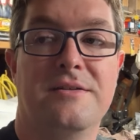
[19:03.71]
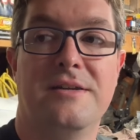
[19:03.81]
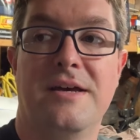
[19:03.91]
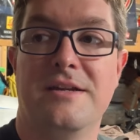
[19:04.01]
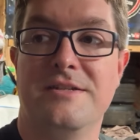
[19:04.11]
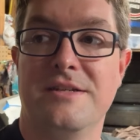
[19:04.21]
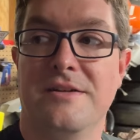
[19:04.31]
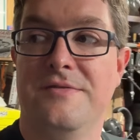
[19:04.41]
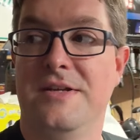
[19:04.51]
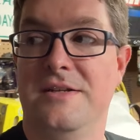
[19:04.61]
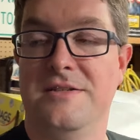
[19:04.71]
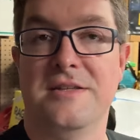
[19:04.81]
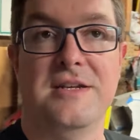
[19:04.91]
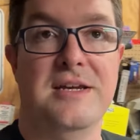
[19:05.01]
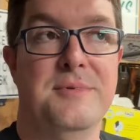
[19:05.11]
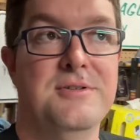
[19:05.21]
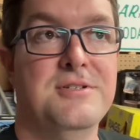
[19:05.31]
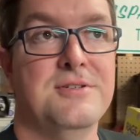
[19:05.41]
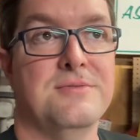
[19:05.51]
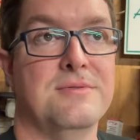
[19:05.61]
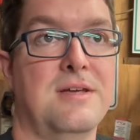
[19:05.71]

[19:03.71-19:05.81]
as inconvenient to the neighbors,